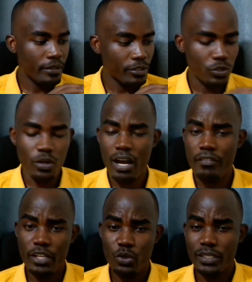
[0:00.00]
So
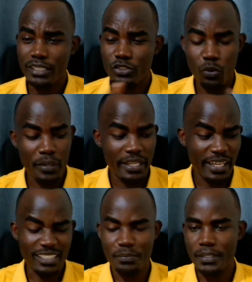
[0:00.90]
having looked at so many
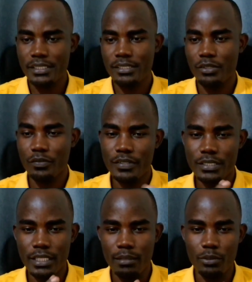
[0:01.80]
aspects of
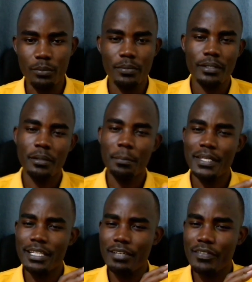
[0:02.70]
this laptop,
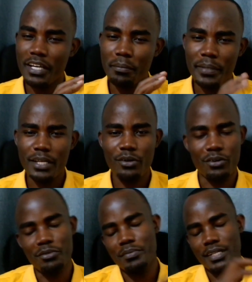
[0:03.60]
battery life can make
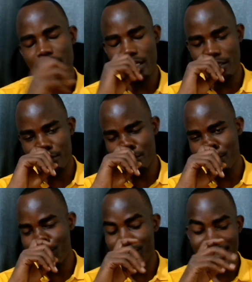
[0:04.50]
or break a laptop
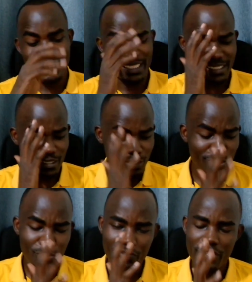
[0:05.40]
because it's
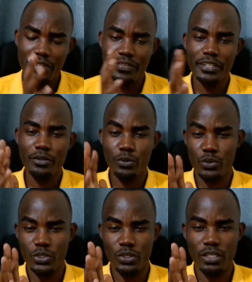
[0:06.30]
also very, very
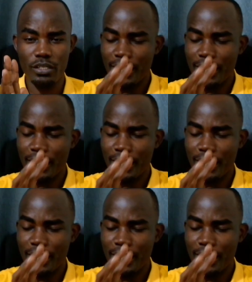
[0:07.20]
crucial.